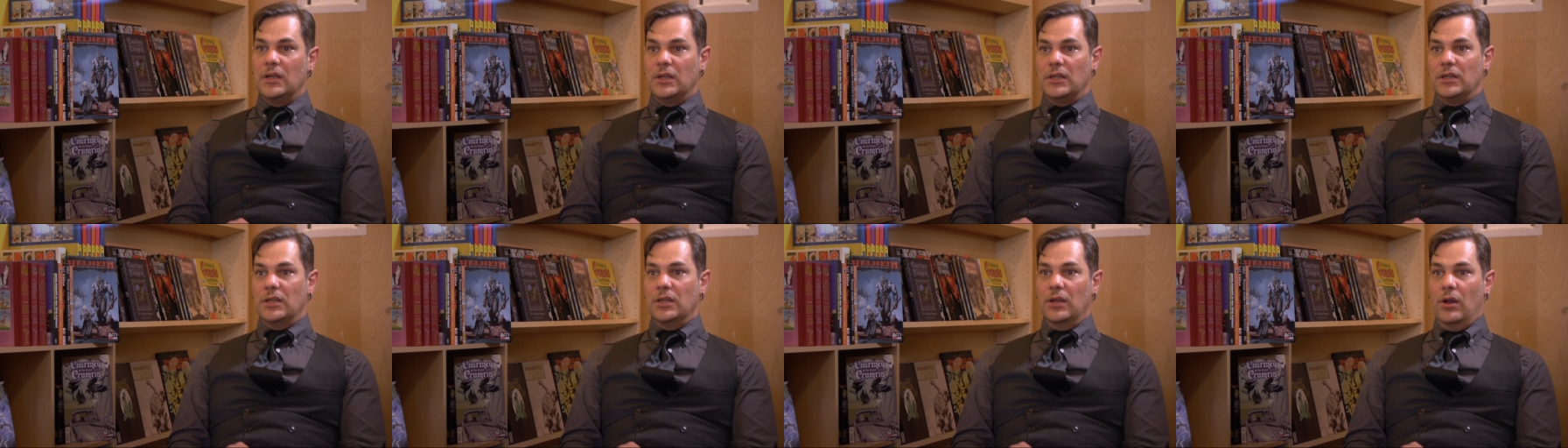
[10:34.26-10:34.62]

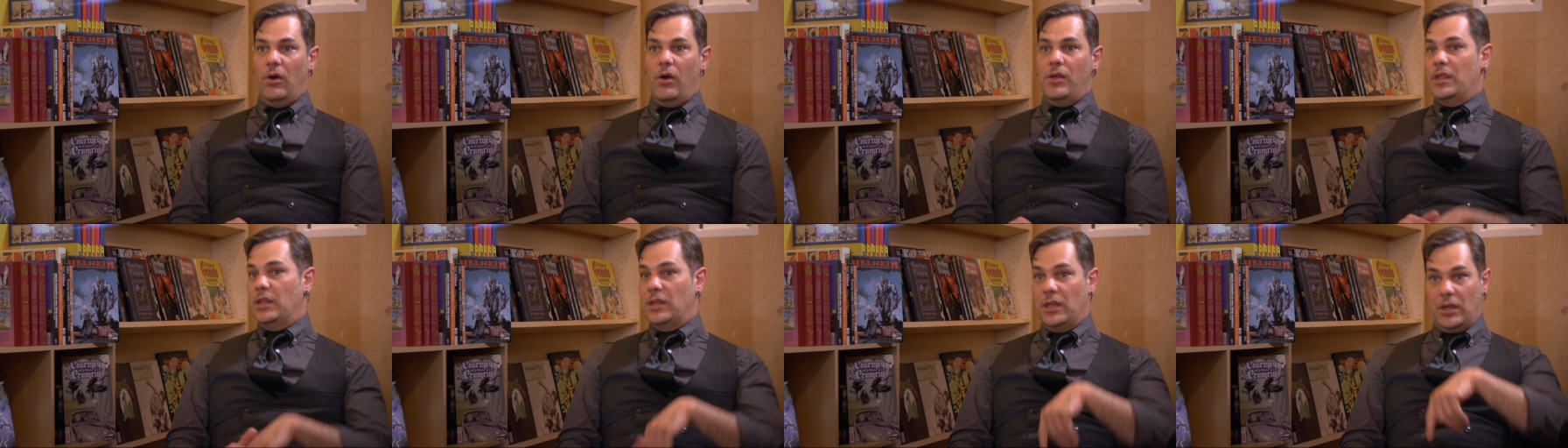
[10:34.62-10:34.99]
you know,
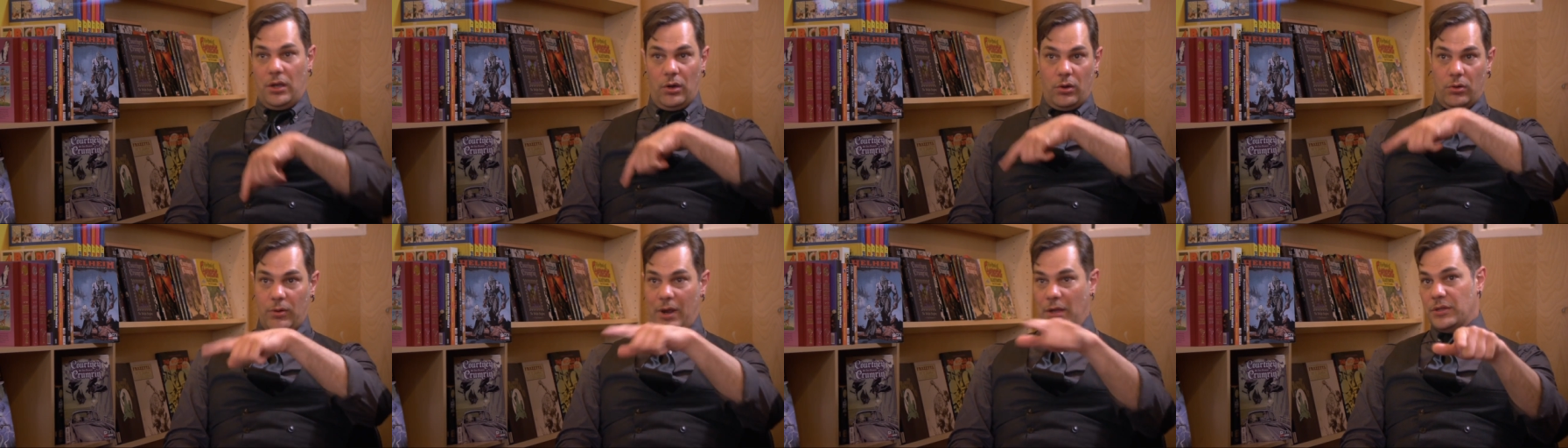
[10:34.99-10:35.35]
and then they
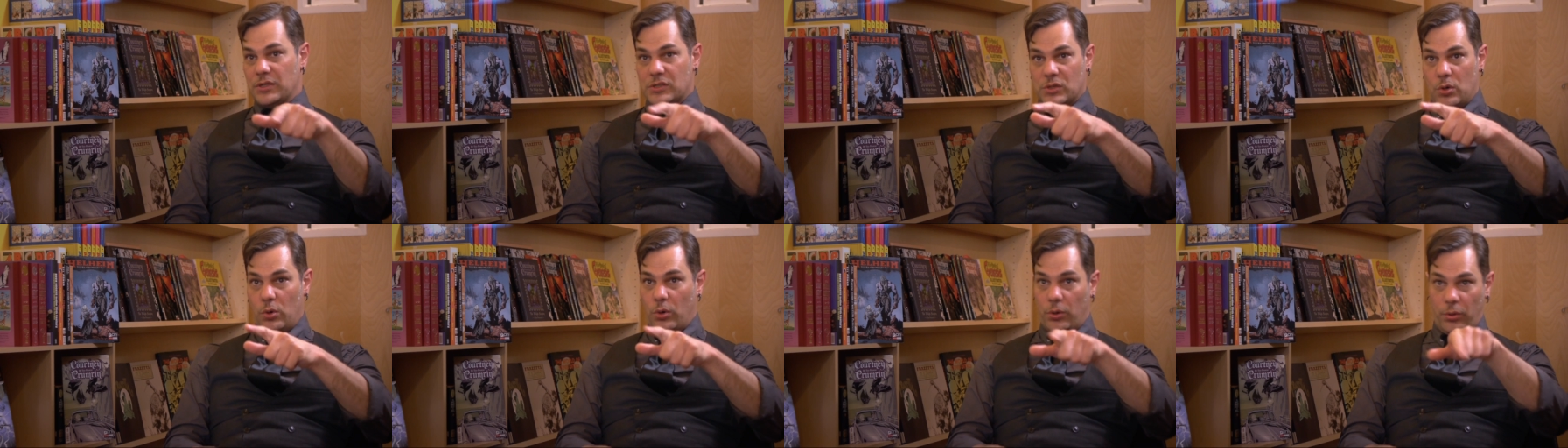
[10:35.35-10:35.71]
go around
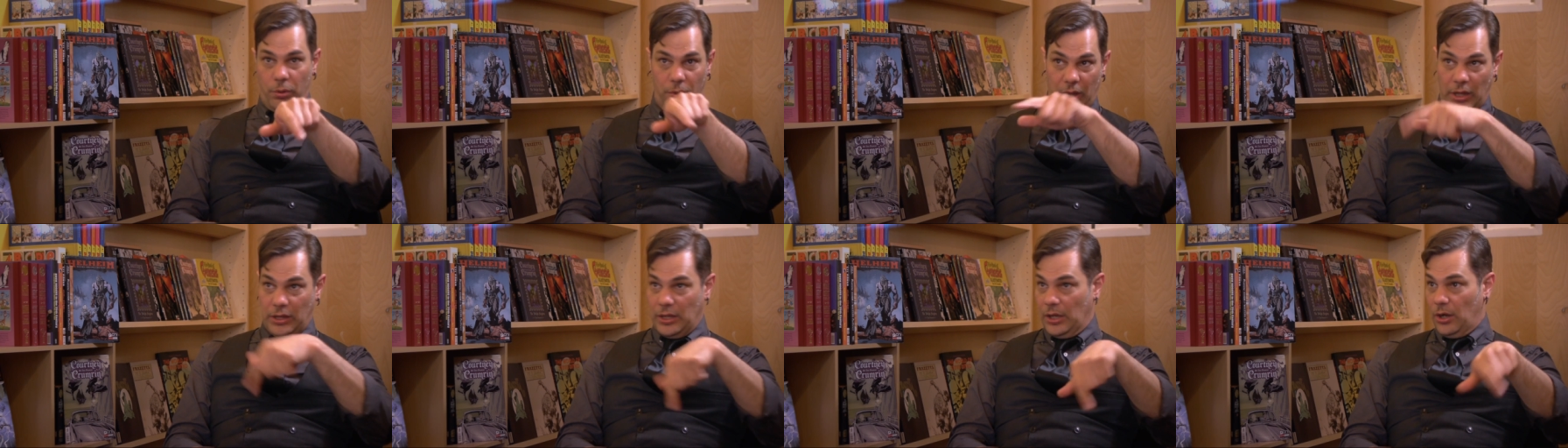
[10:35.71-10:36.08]
this corner,
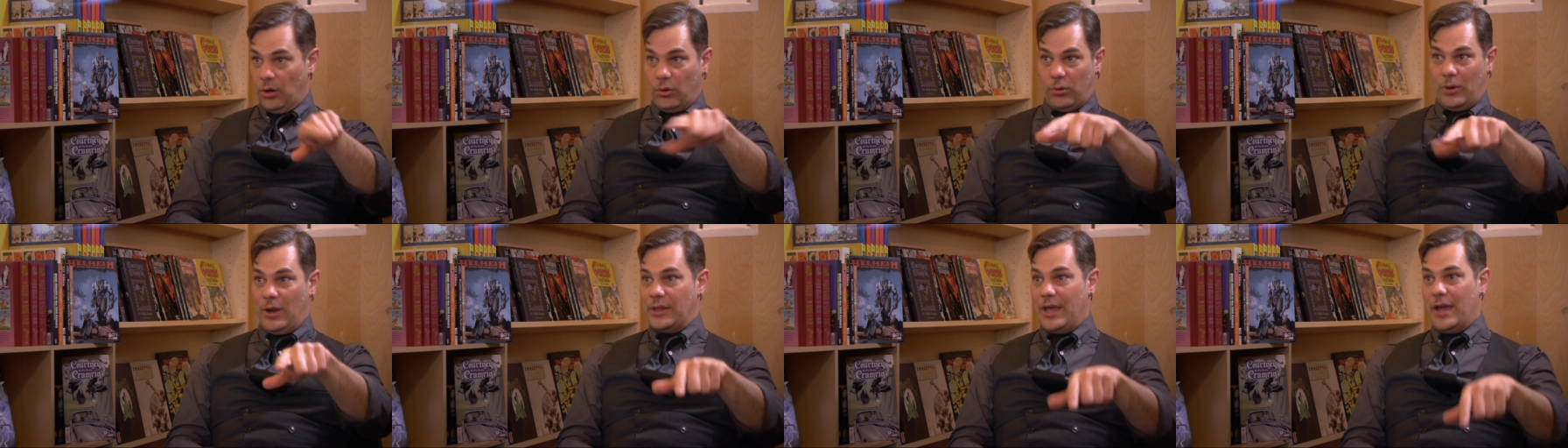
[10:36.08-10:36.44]
and then they go
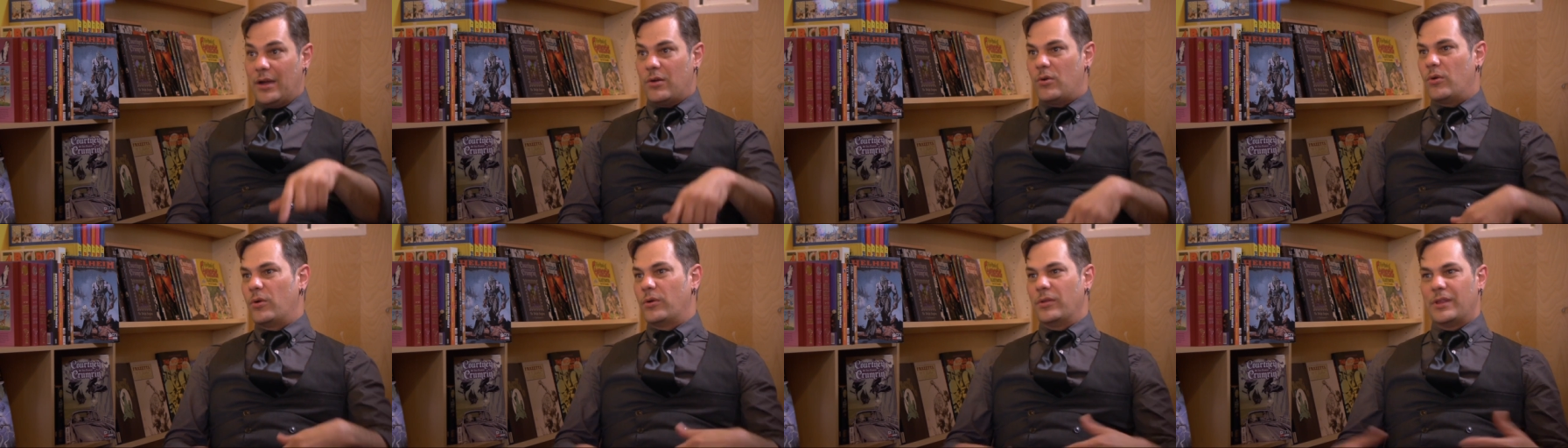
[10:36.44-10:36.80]
around that
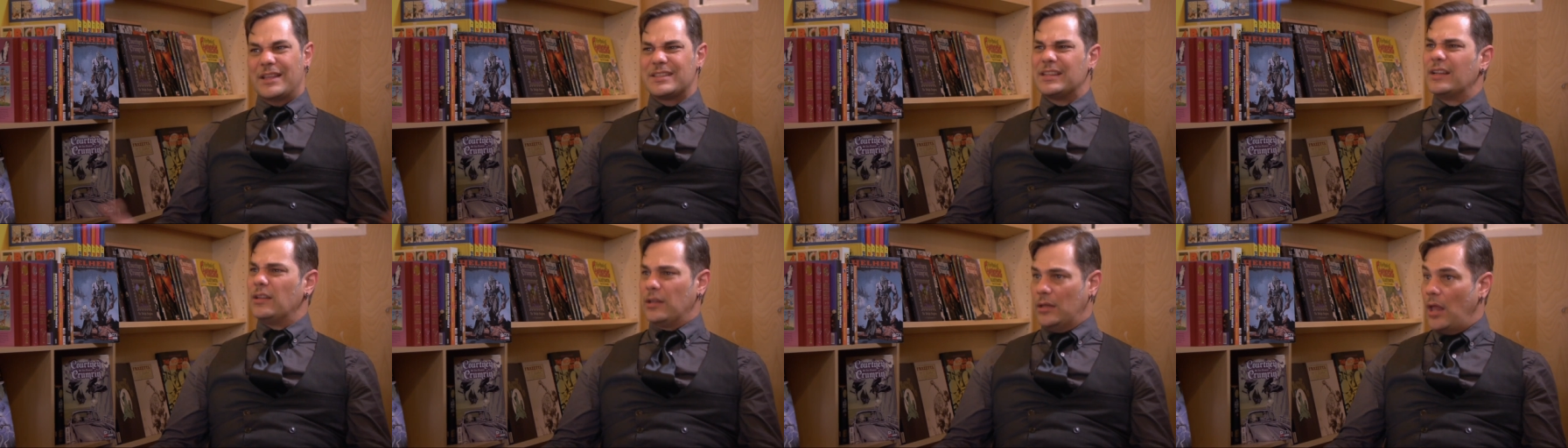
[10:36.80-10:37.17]
corner.
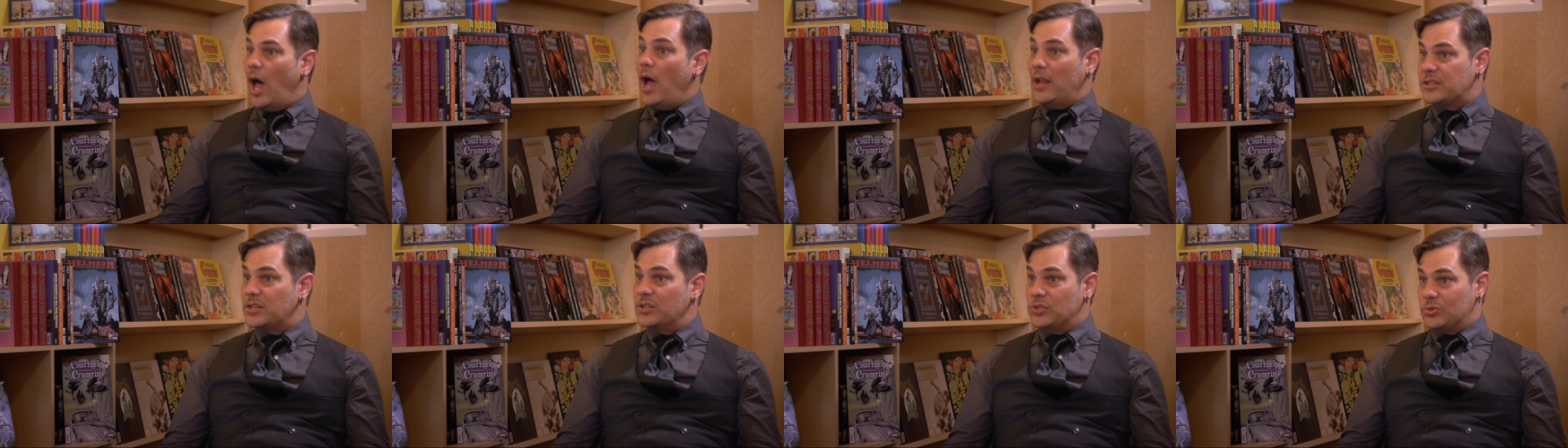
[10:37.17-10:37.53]
That's a
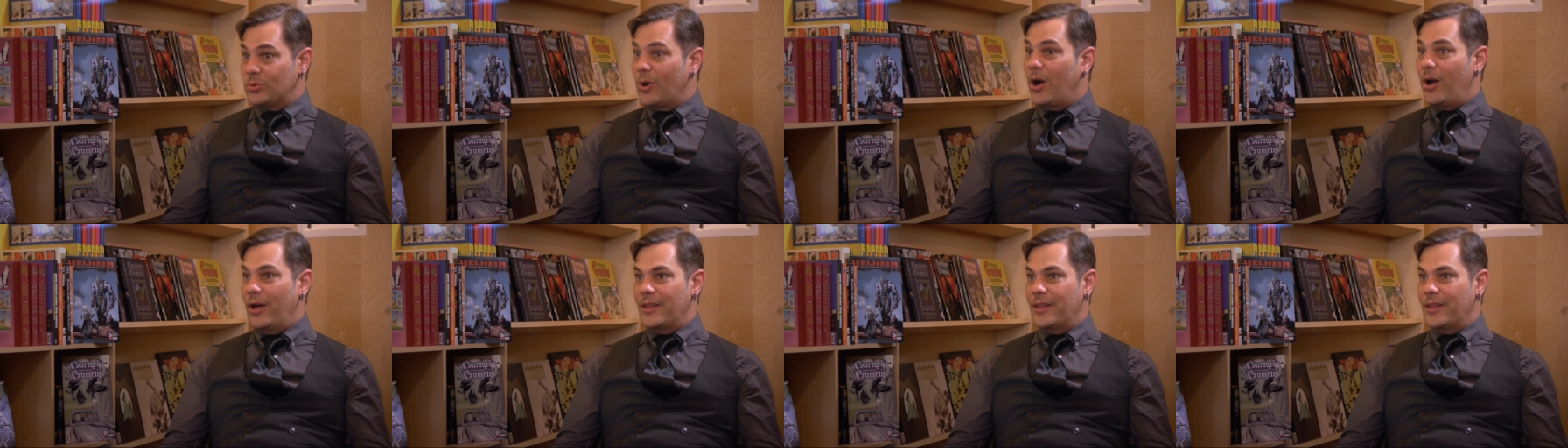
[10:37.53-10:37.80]
lot to draw.